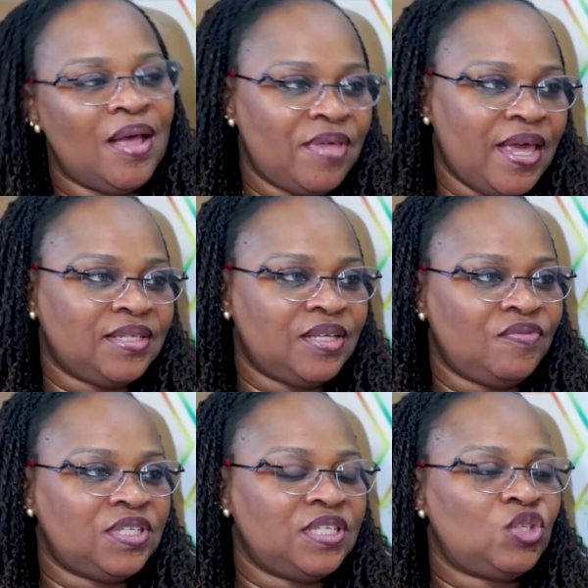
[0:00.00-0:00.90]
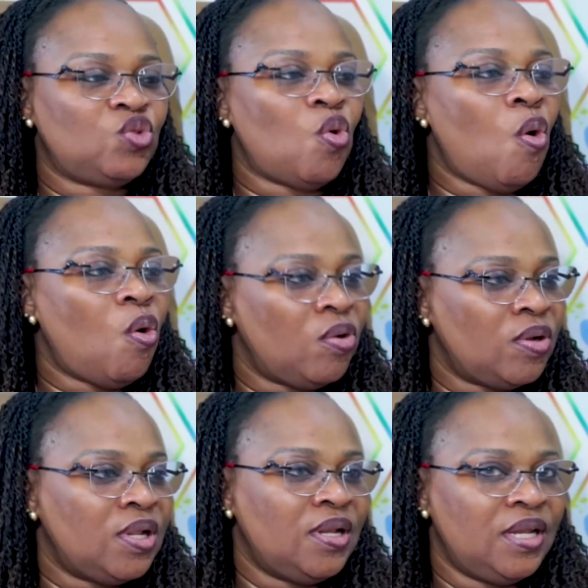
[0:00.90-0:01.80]
healthcare services to
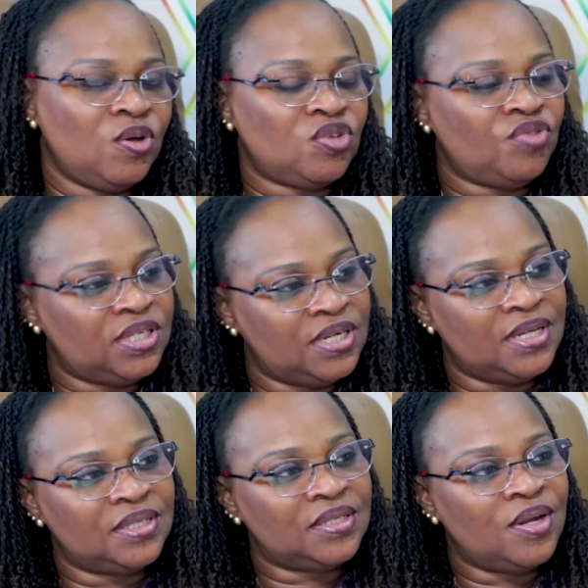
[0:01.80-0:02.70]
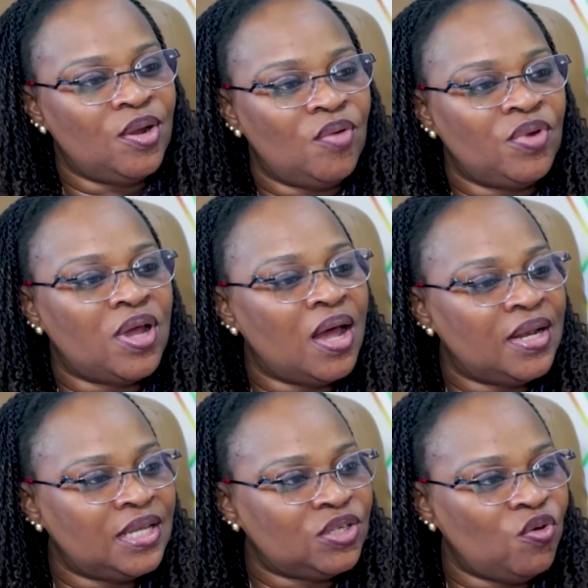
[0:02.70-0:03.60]
all Lagos residents,
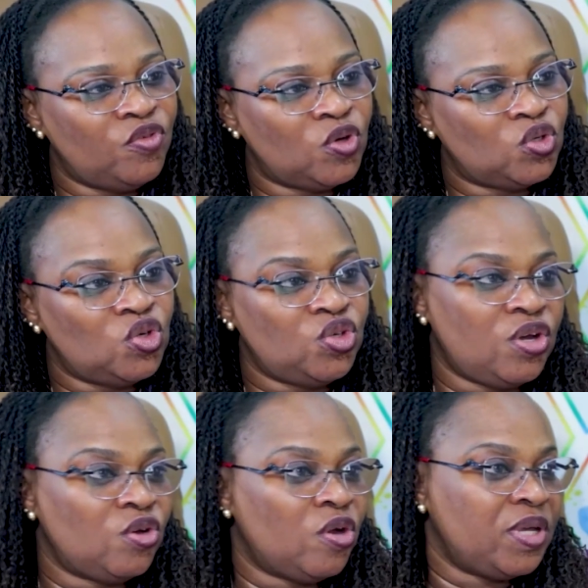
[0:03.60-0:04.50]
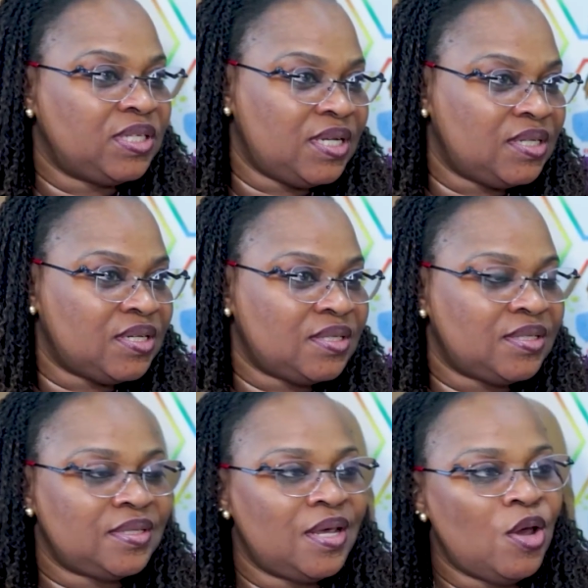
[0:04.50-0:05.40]
regardless of your socioeconomic
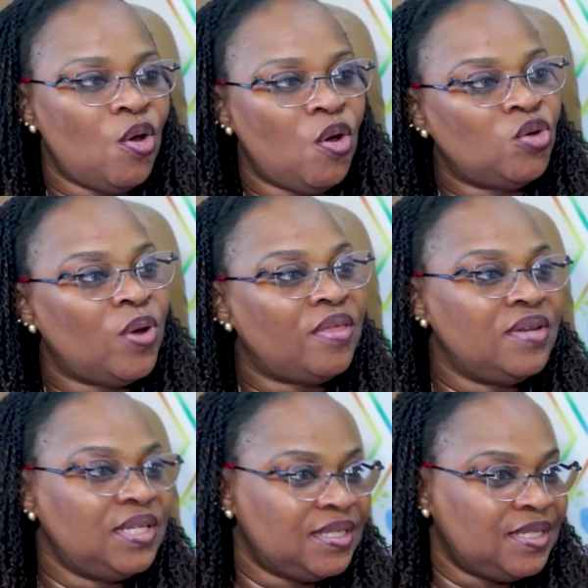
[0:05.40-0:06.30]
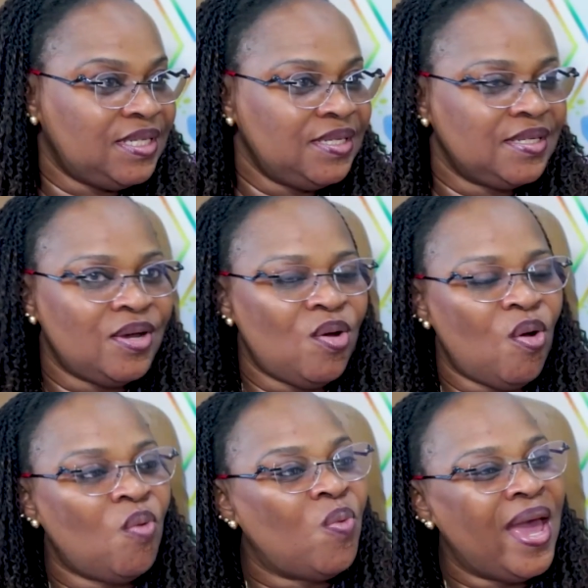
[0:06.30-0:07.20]
status or your ethnicity
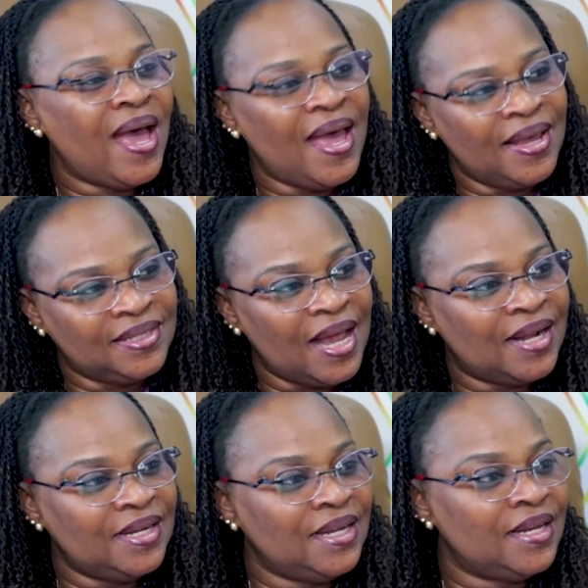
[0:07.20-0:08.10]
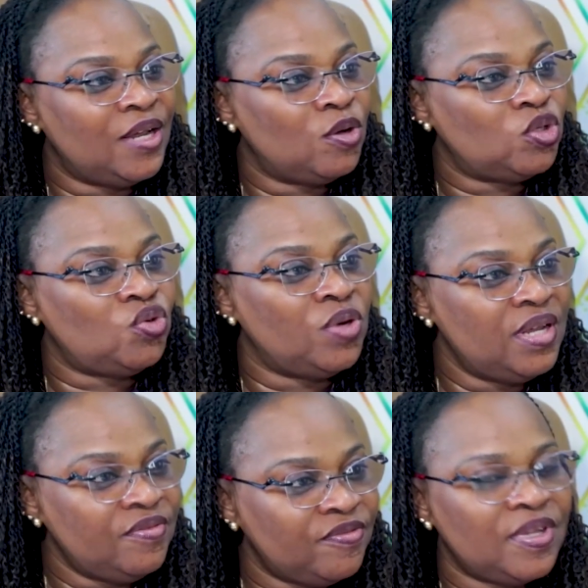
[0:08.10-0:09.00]
or where exactly in Lagos you
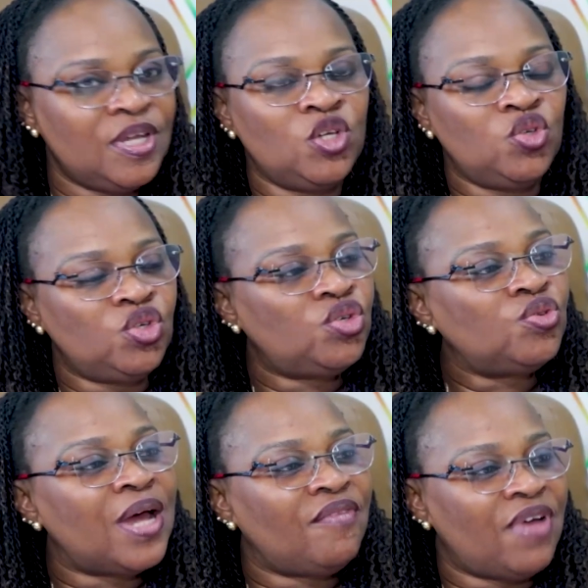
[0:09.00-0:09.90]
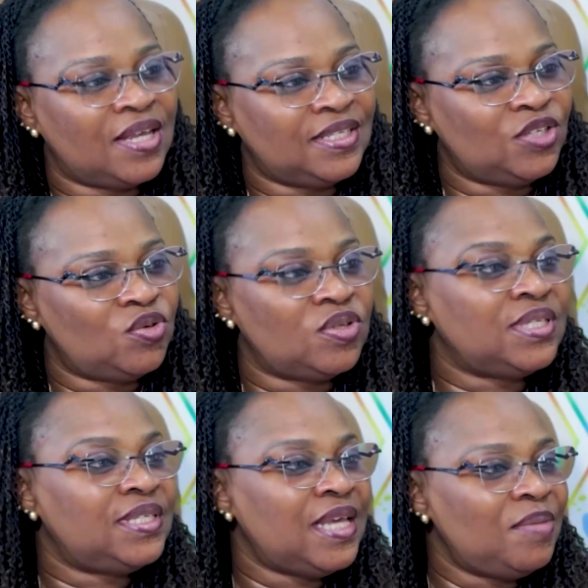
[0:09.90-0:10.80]
live, you should have access to the
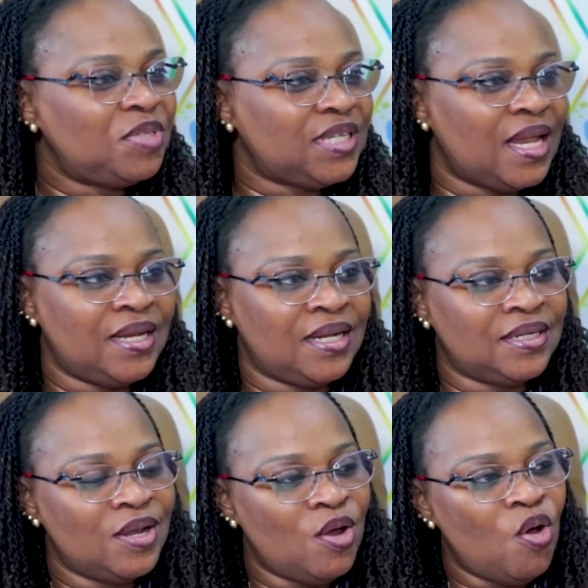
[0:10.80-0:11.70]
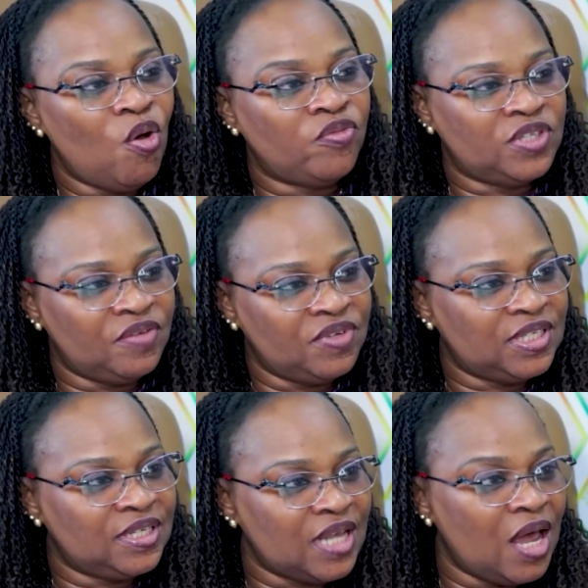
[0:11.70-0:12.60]
same standard of
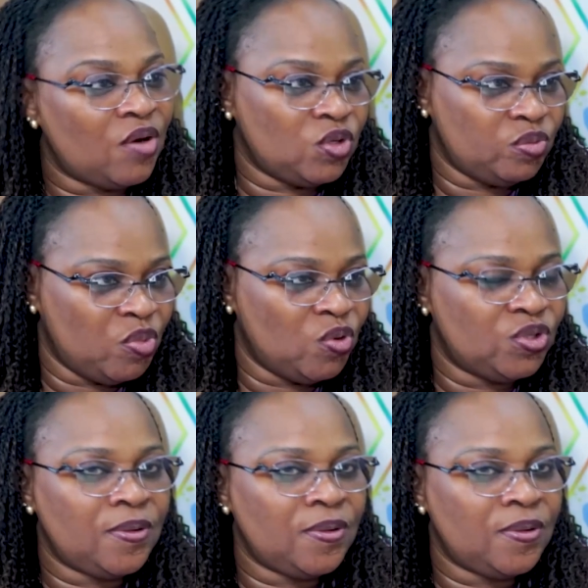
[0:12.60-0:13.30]
services across board.